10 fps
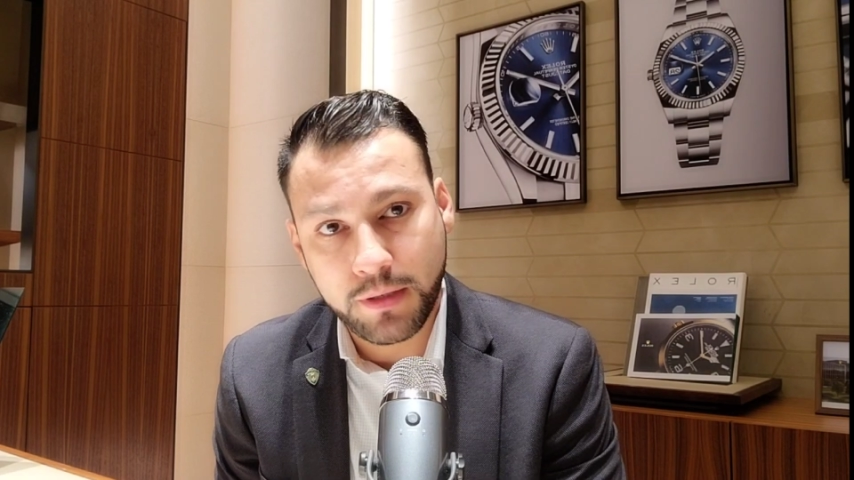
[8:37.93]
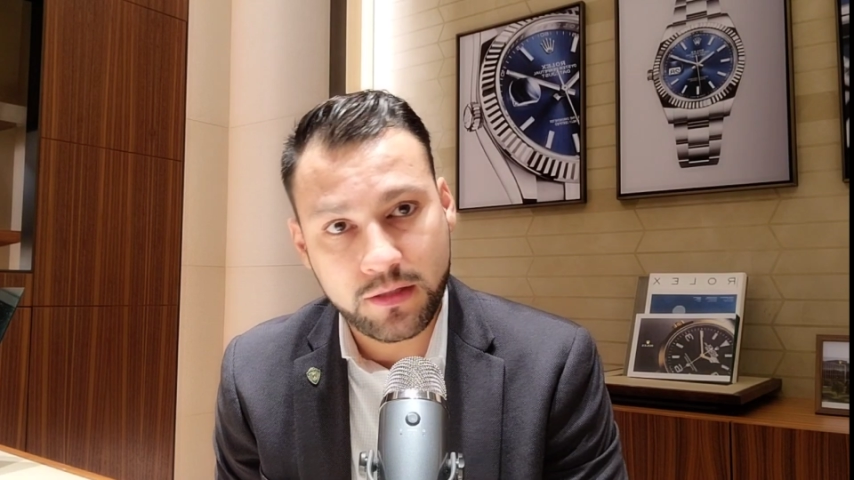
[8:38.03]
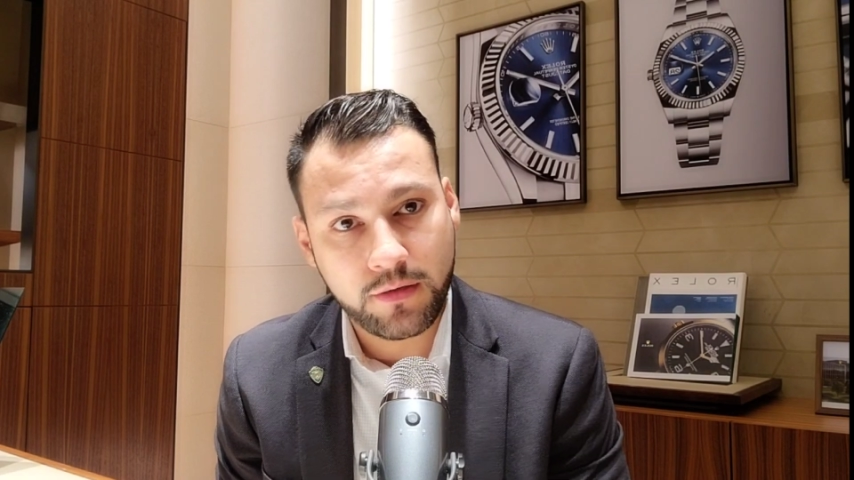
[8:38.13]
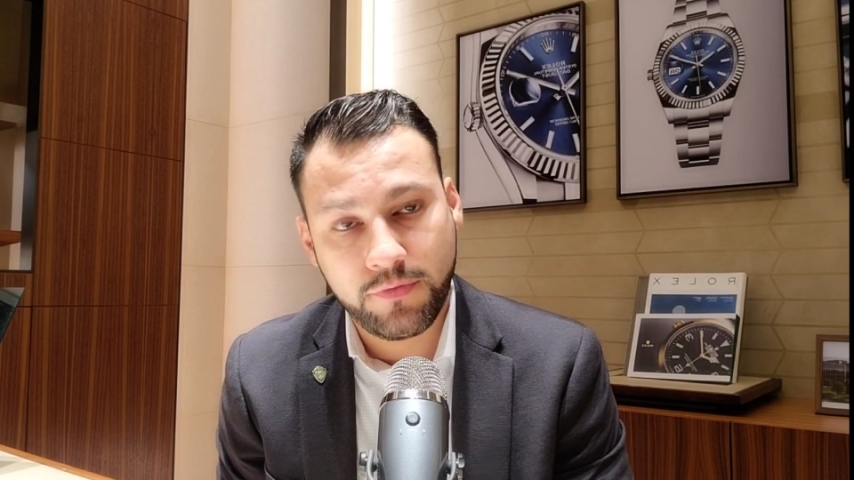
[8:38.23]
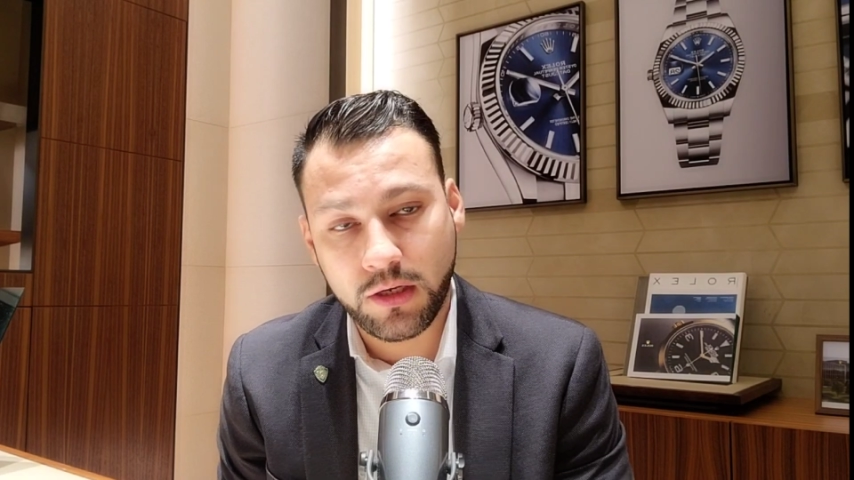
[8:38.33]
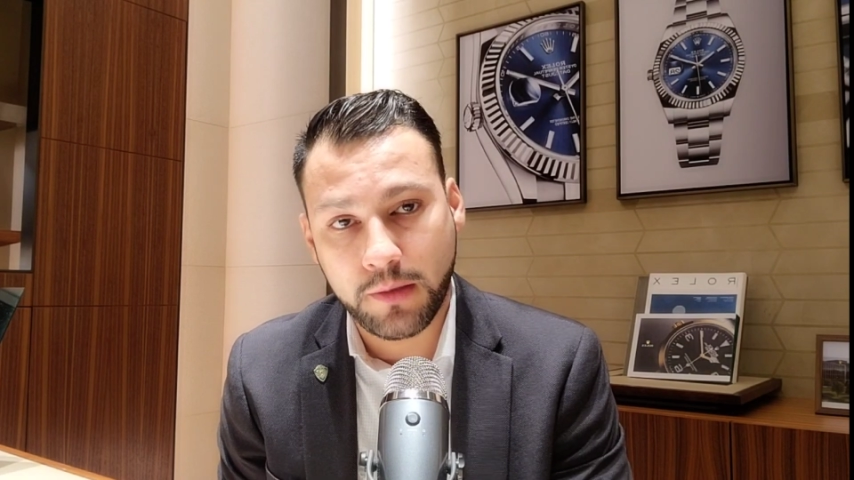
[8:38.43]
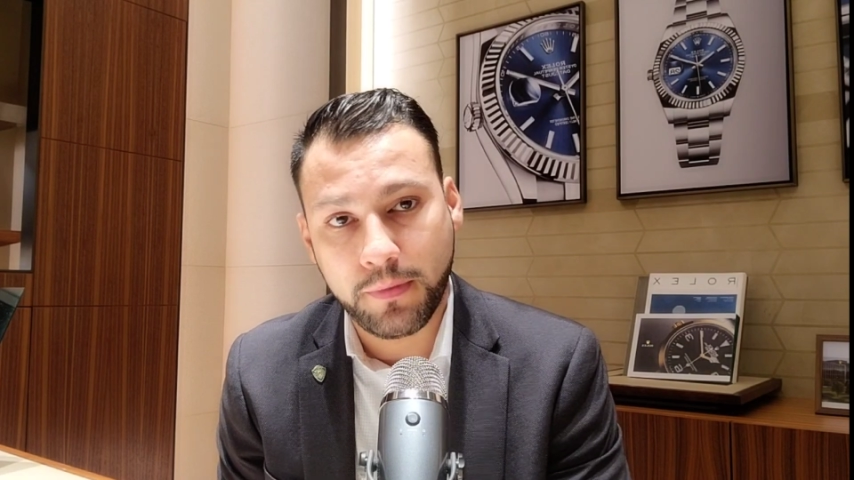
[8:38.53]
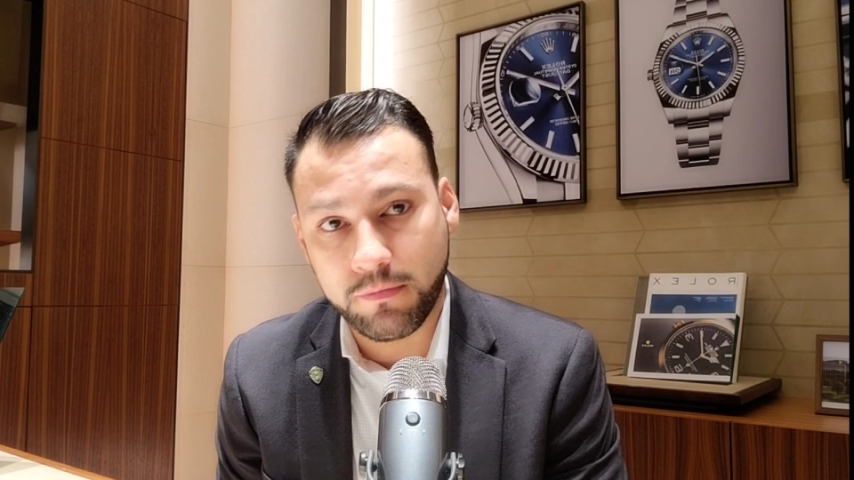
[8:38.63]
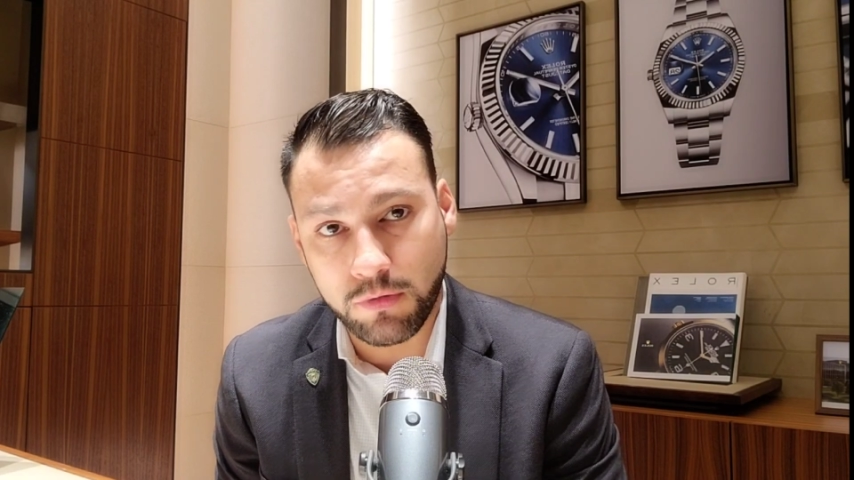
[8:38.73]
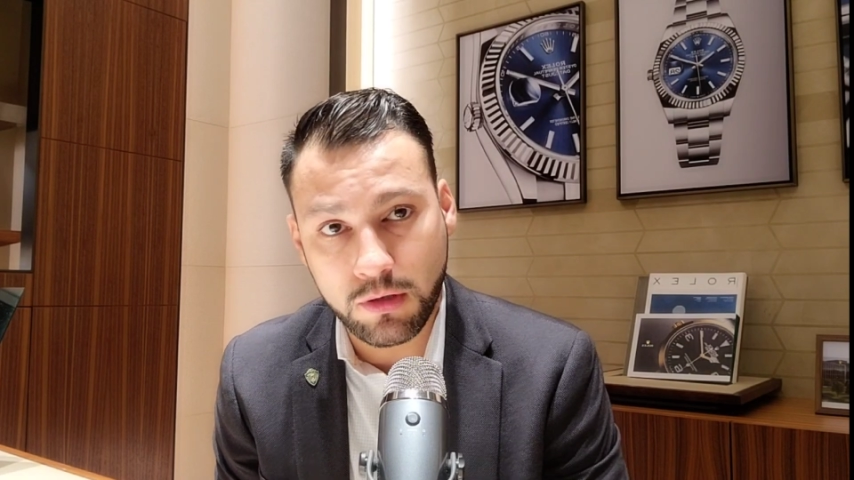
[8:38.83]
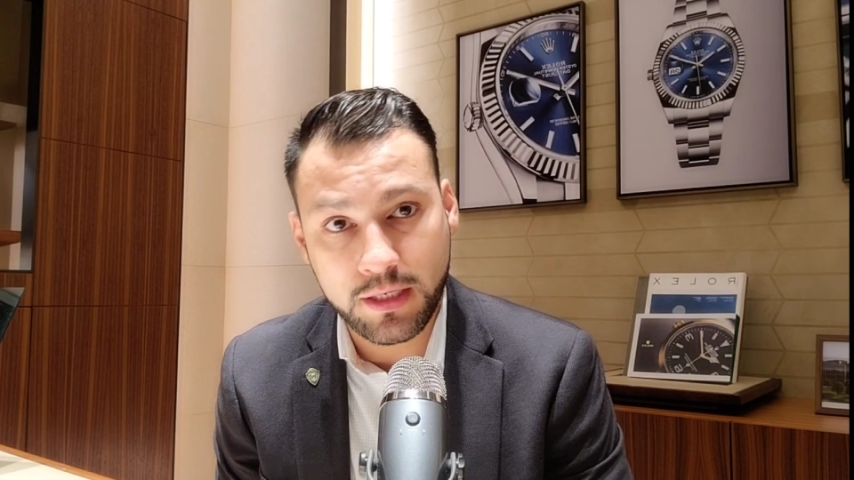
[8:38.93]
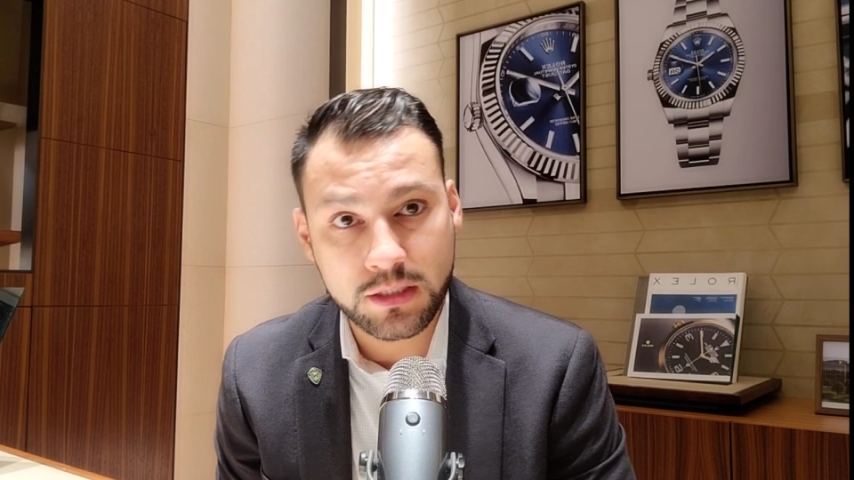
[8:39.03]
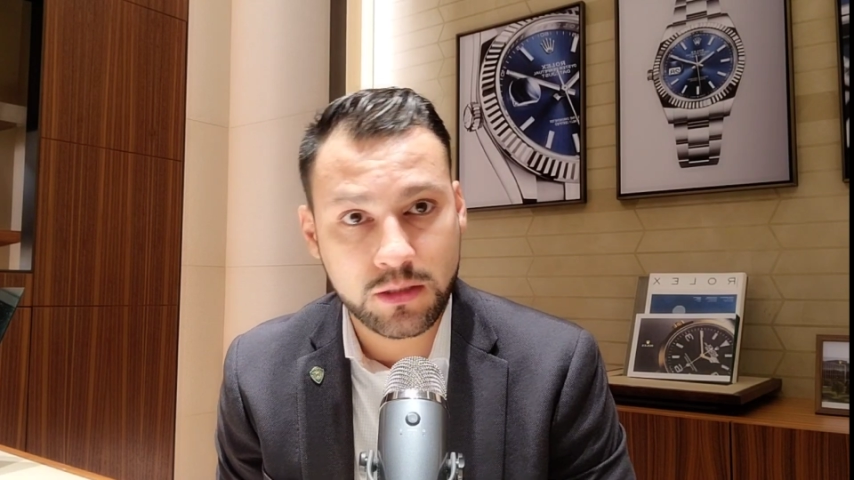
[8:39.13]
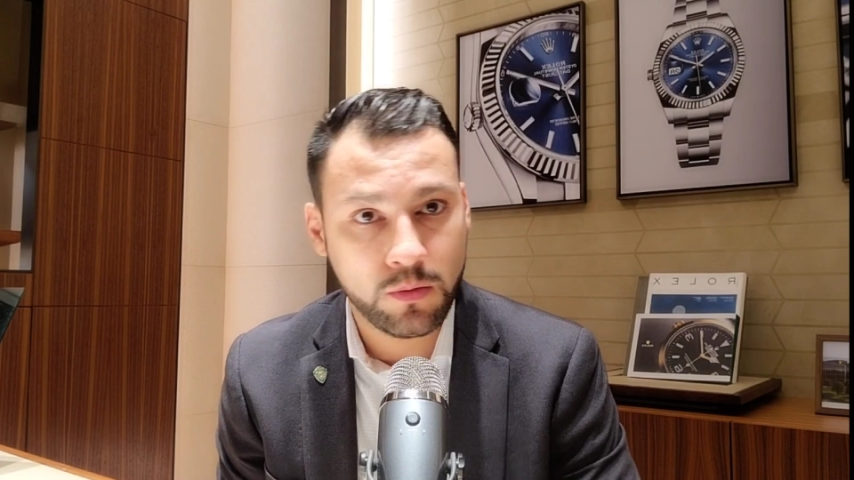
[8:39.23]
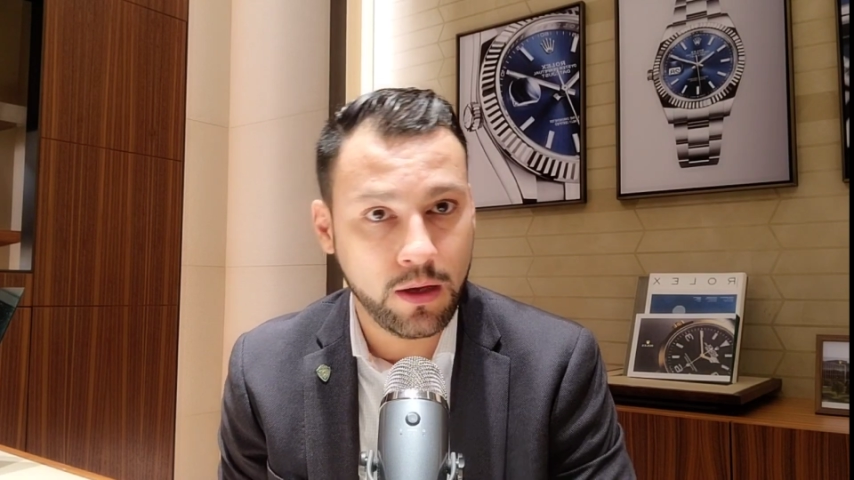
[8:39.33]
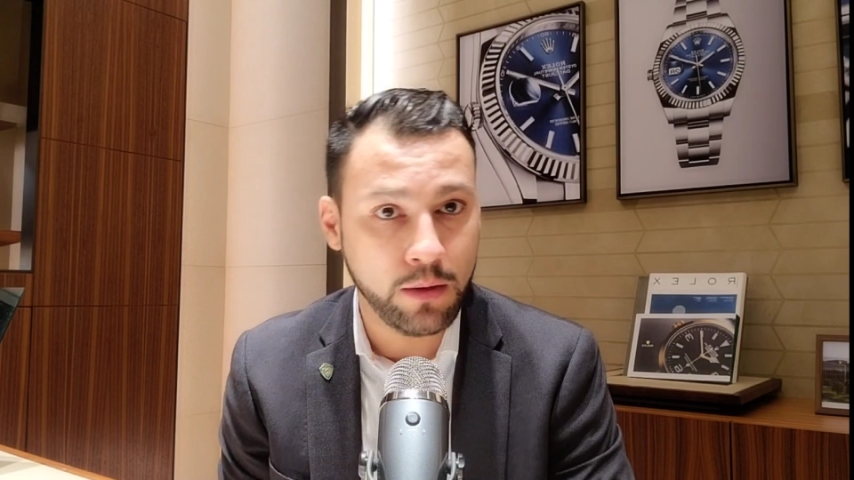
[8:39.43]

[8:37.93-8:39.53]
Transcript: Patek Philippe, and Rolex,